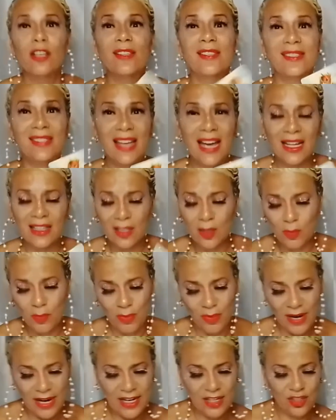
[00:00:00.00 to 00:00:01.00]

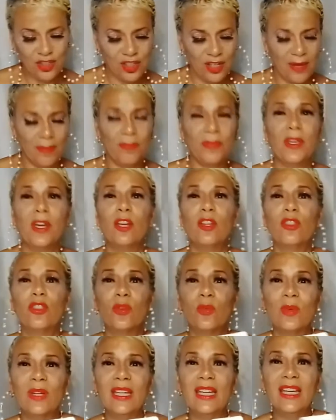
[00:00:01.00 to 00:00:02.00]
celebration,
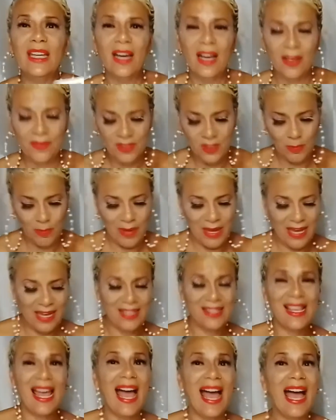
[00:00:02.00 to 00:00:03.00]
three of
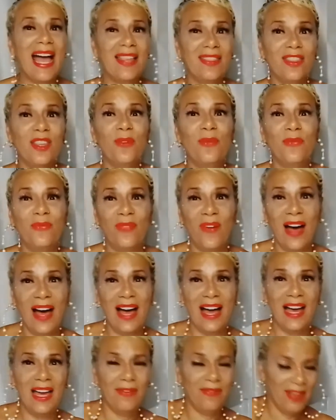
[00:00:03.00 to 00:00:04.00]
spades and the
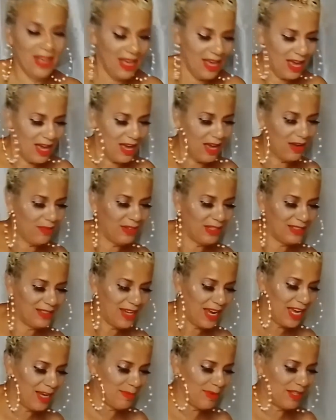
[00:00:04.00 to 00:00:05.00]
five of
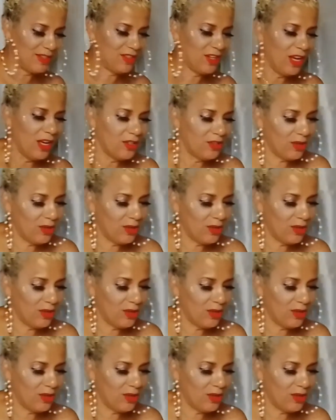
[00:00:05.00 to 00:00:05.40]
diamonds.